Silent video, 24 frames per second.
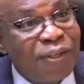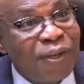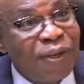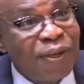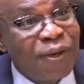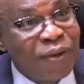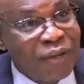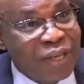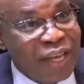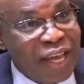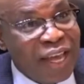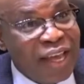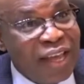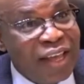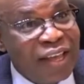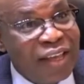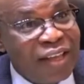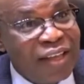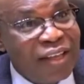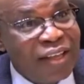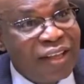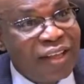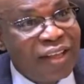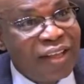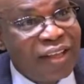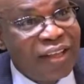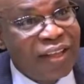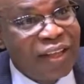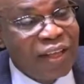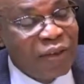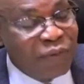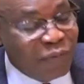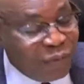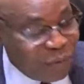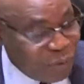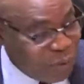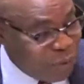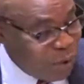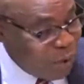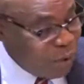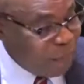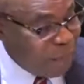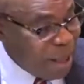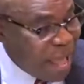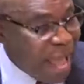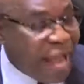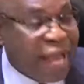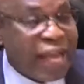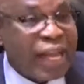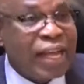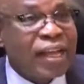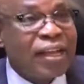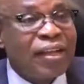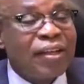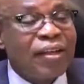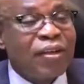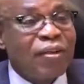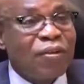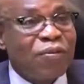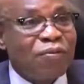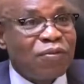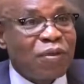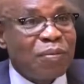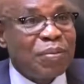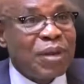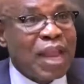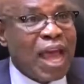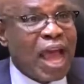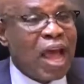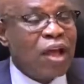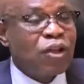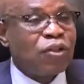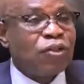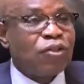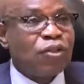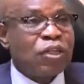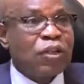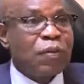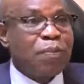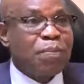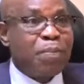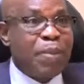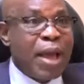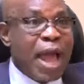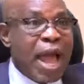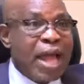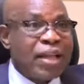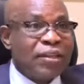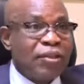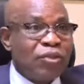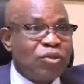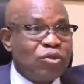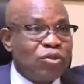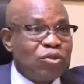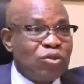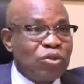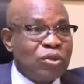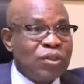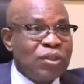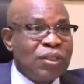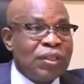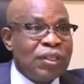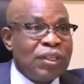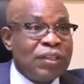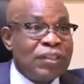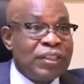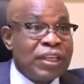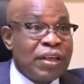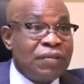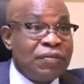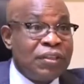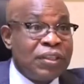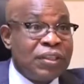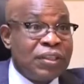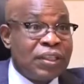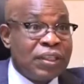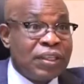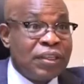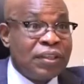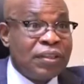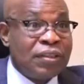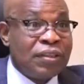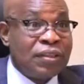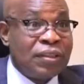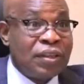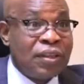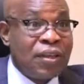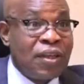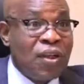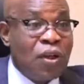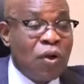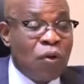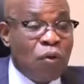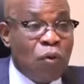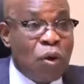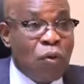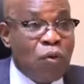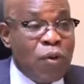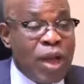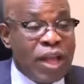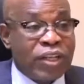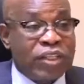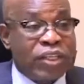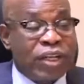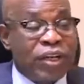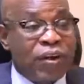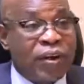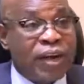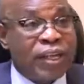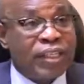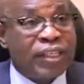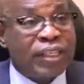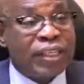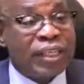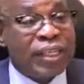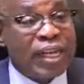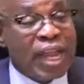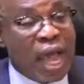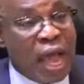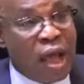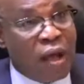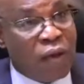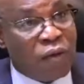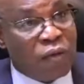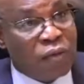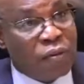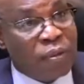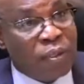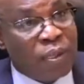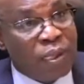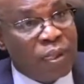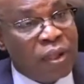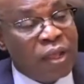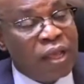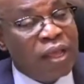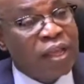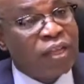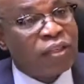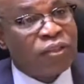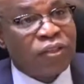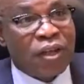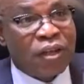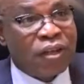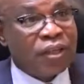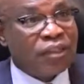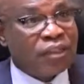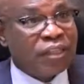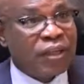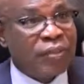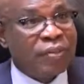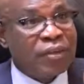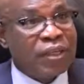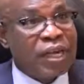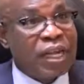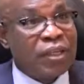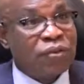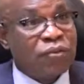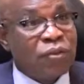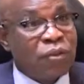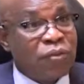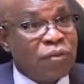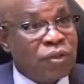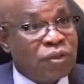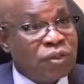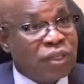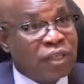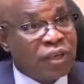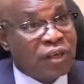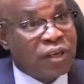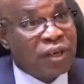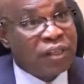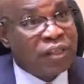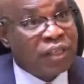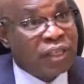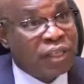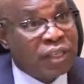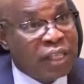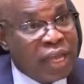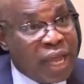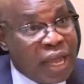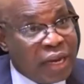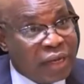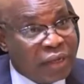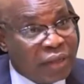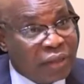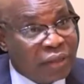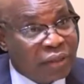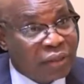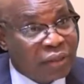Okay? If you go back from now to the past, in the 70s, what we are generating now is not the same thing as what was generated then.